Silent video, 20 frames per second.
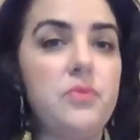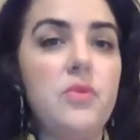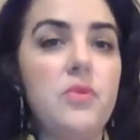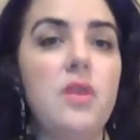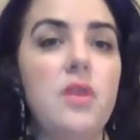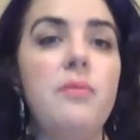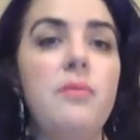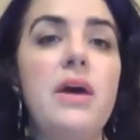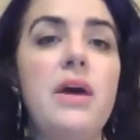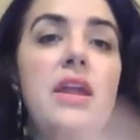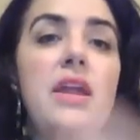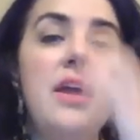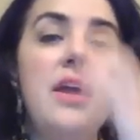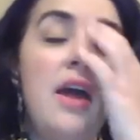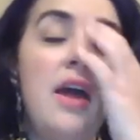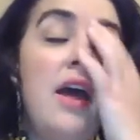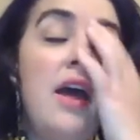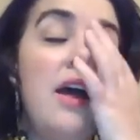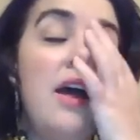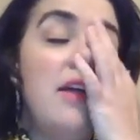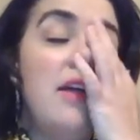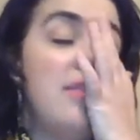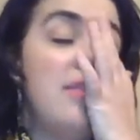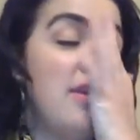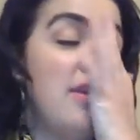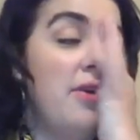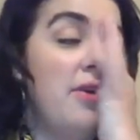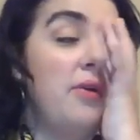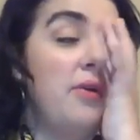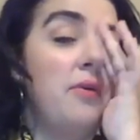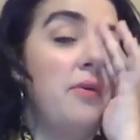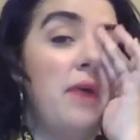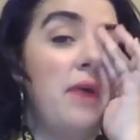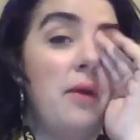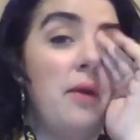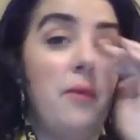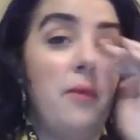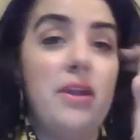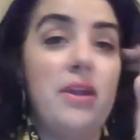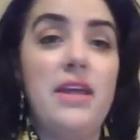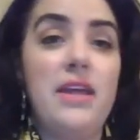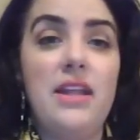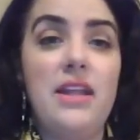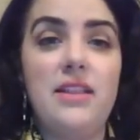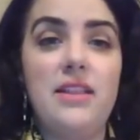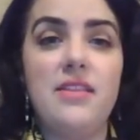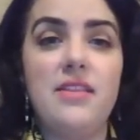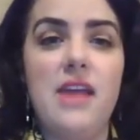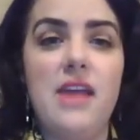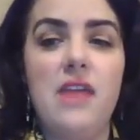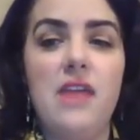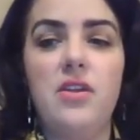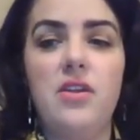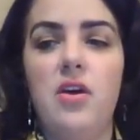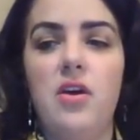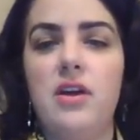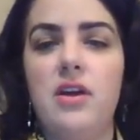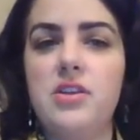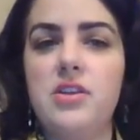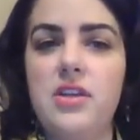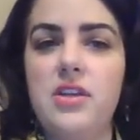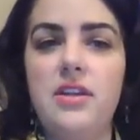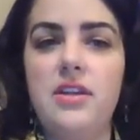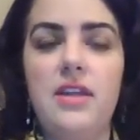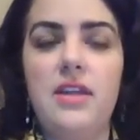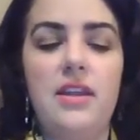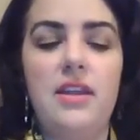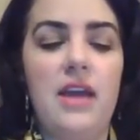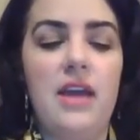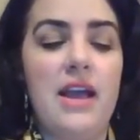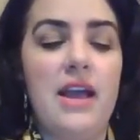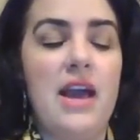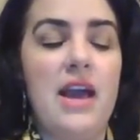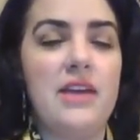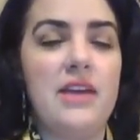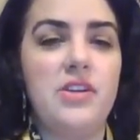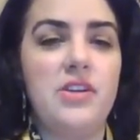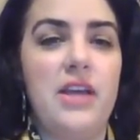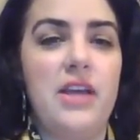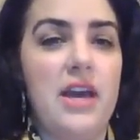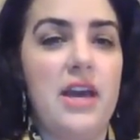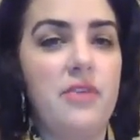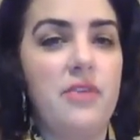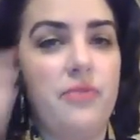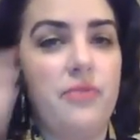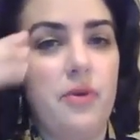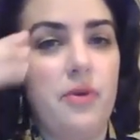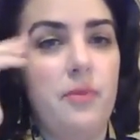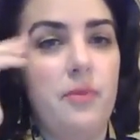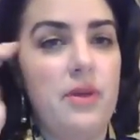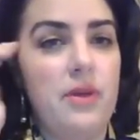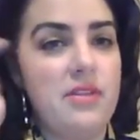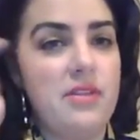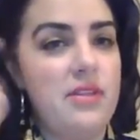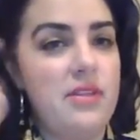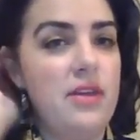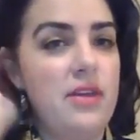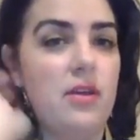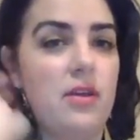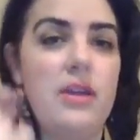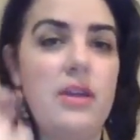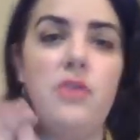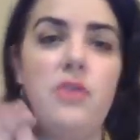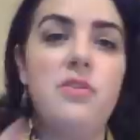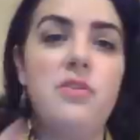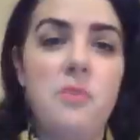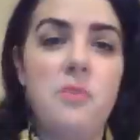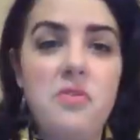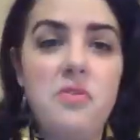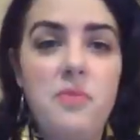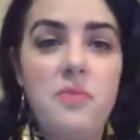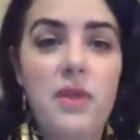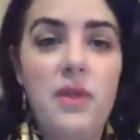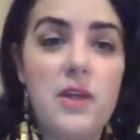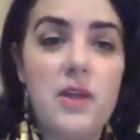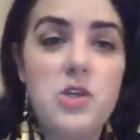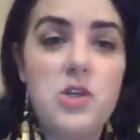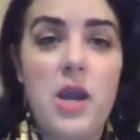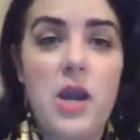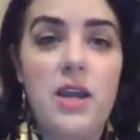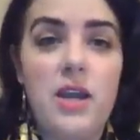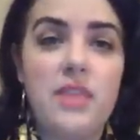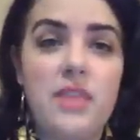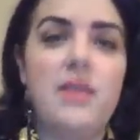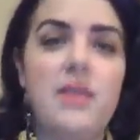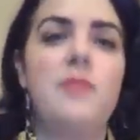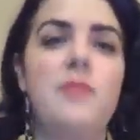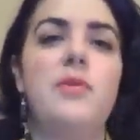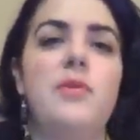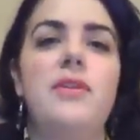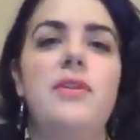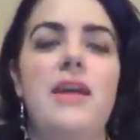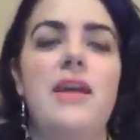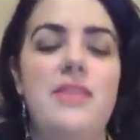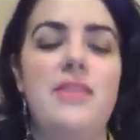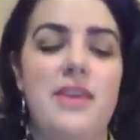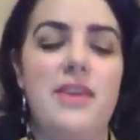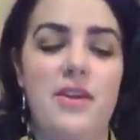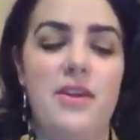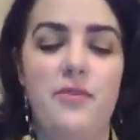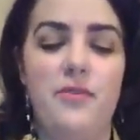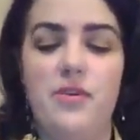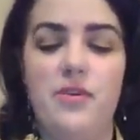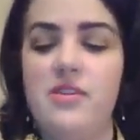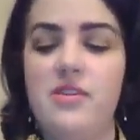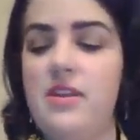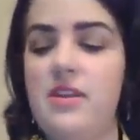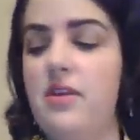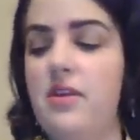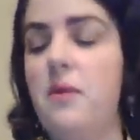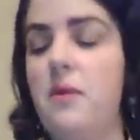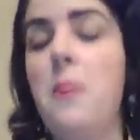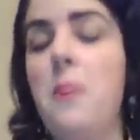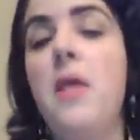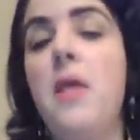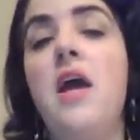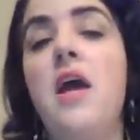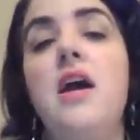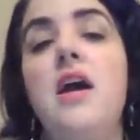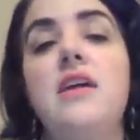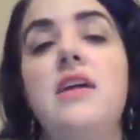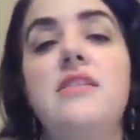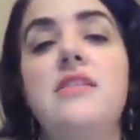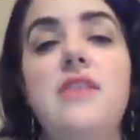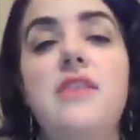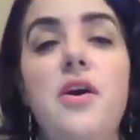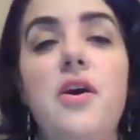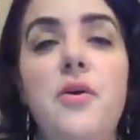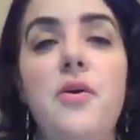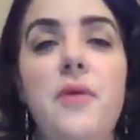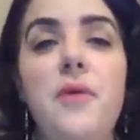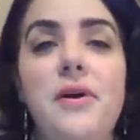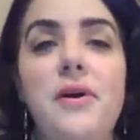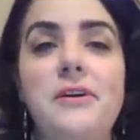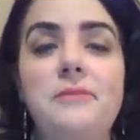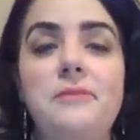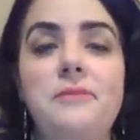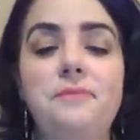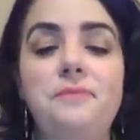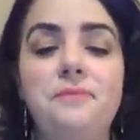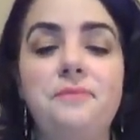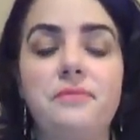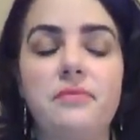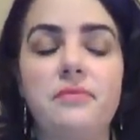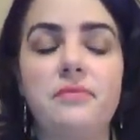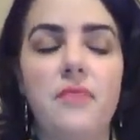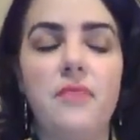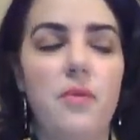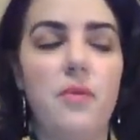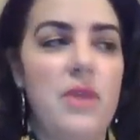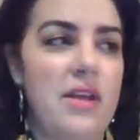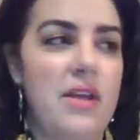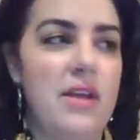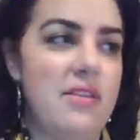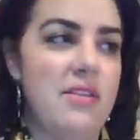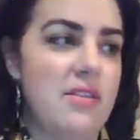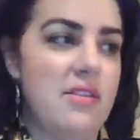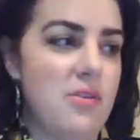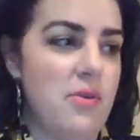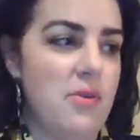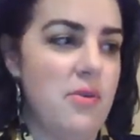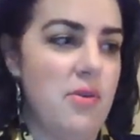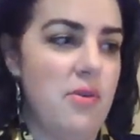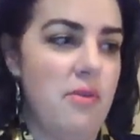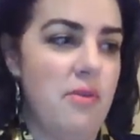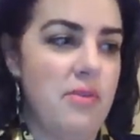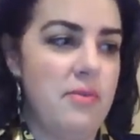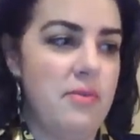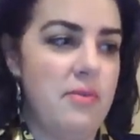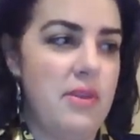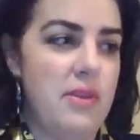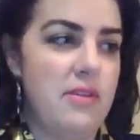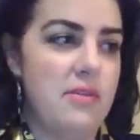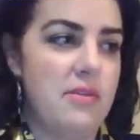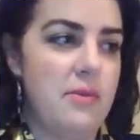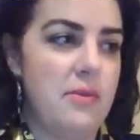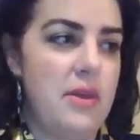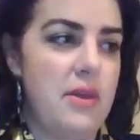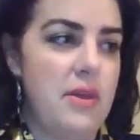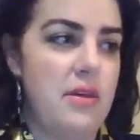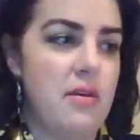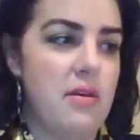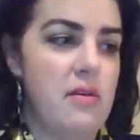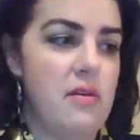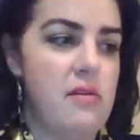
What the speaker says: But, so I won that at the silent auction, and I actually got it for a steal. I know it's supposed to be like a charity thing, but I did get it for a steal. So, what else is going on with me this week?